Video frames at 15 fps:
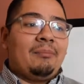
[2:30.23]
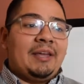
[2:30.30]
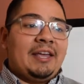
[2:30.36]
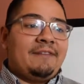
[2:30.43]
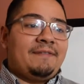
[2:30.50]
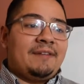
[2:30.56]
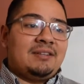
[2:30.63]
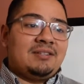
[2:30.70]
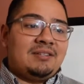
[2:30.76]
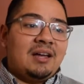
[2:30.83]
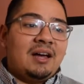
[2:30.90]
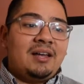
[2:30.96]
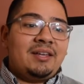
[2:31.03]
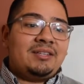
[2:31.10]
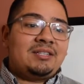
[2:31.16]
If it
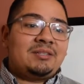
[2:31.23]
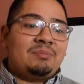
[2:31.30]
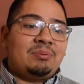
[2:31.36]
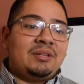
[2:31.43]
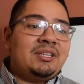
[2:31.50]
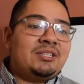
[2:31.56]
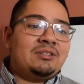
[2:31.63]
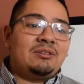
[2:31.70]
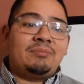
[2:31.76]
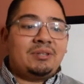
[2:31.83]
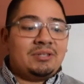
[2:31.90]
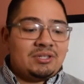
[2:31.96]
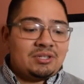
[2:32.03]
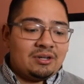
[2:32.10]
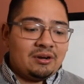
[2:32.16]
does, please don't be
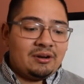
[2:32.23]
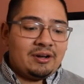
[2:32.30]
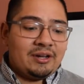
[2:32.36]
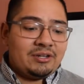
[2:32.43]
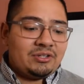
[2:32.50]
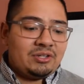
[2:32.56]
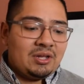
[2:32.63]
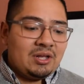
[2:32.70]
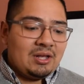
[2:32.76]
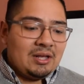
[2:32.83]
discouraged.